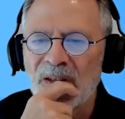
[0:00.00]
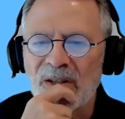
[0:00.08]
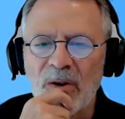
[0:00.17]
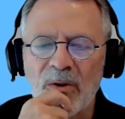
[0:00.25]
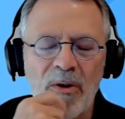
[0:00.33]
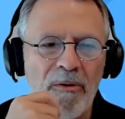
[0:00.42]

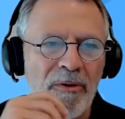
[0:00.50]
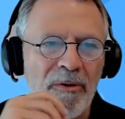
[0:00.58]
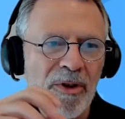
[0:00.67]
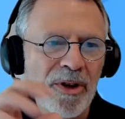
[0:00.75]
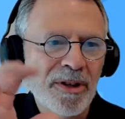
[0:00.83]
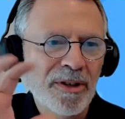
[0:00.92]
So
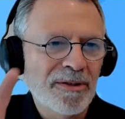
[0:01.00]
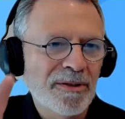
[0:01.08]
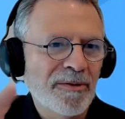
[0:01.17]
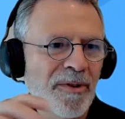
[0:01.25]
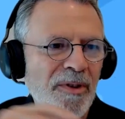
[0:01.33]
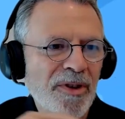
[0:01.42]
for the
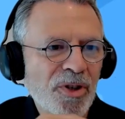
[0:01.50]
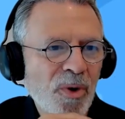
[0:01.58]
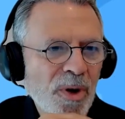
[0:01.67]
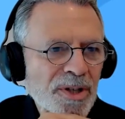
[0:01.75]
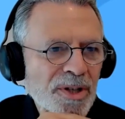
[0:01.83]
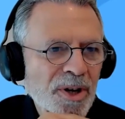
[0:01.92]

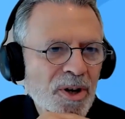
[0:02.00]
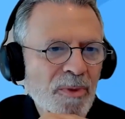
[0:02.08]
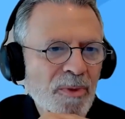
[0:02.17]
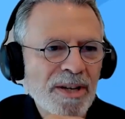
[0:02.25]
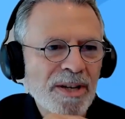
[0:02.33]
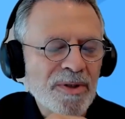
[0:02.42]
short term,
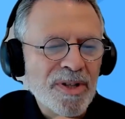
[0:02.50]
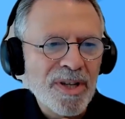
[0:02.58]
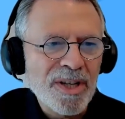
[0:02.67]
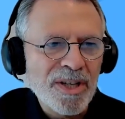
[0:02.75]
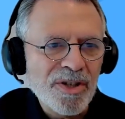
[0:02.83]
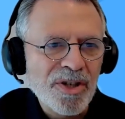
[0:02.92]
I don't
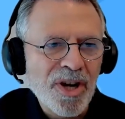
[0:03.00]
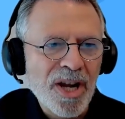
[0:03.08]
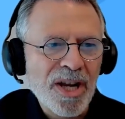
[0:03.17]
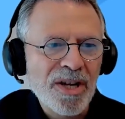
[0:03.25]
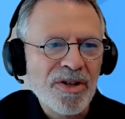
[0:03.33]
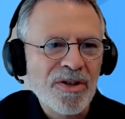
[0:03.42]
see a
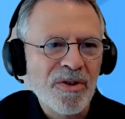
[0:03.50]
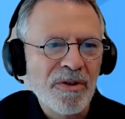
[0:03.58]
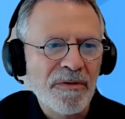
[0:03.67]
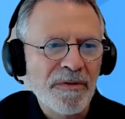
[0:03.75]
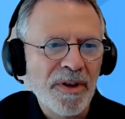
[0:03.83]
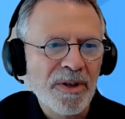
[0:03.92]
change to
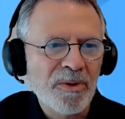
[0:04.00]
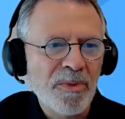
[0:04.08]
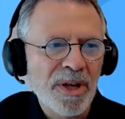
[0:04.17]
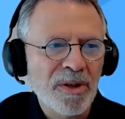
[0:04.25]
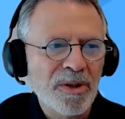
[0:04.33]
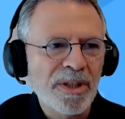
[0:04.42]
the
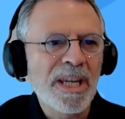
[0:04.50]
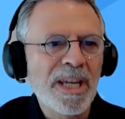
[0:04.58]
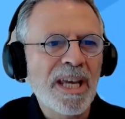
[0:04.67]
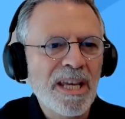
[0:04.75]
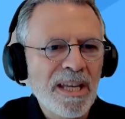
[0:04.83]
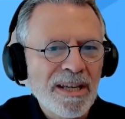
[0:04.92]
fundamental
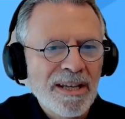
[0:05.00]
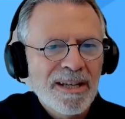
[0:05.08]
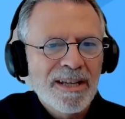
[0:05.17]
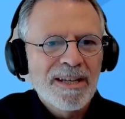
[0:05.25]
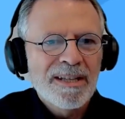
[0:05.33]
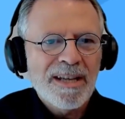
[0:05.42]
need
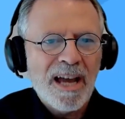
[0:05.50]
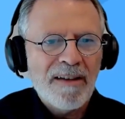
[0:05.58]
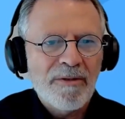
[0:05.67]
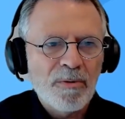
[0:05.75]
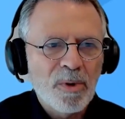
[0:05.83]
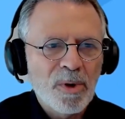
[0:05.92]
to
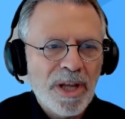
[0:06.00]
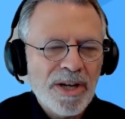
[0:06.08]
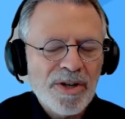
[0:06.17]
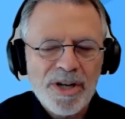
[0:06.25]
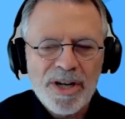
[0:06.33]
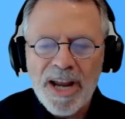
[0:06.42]
have a rule
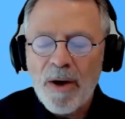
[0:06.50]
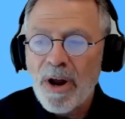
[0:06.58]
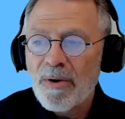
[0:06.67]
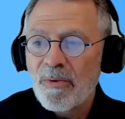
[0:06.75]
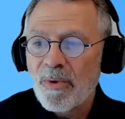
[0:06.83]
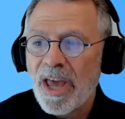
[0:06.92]
engine. Now,
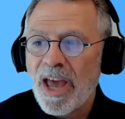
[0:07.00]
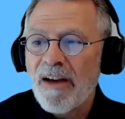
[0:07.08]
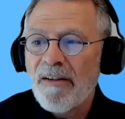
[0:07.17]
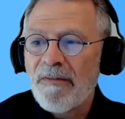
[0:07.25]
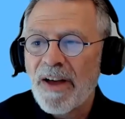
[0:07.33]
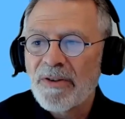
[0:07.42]
what we
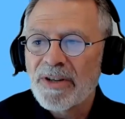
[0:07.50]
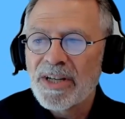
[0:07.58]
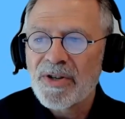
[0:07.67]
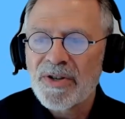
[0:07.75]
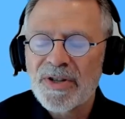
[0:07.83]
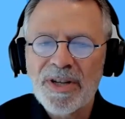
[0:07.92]
have found
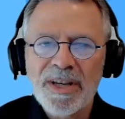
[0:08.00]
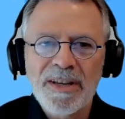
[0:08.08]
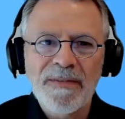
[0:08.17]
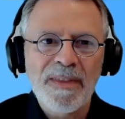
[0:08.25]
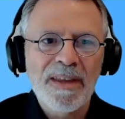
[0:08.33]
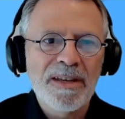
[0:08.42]

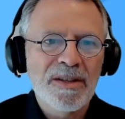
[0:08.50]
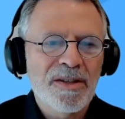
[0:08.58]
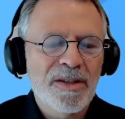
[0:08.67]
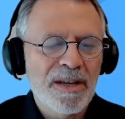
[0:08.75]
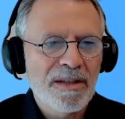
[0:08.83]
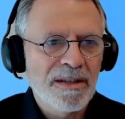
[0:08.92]
interesting is
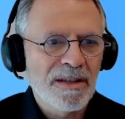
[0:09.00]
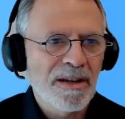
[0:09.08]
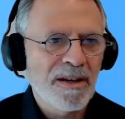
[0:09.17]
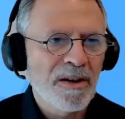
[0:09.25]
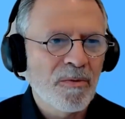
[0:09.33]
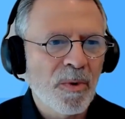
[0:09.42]
that
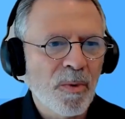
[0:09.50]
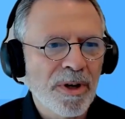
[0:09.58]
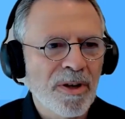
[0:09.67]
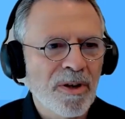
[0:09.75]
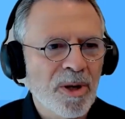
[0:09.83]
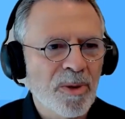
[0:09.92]
we're
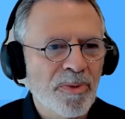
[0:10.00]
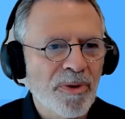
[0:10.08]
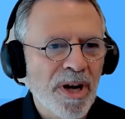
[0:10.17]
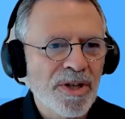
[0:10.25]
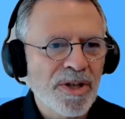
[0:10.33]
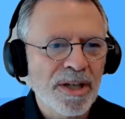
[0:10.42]
working on a
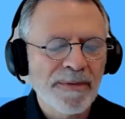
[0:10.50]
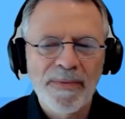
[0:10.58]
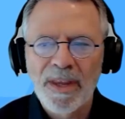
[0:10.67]
project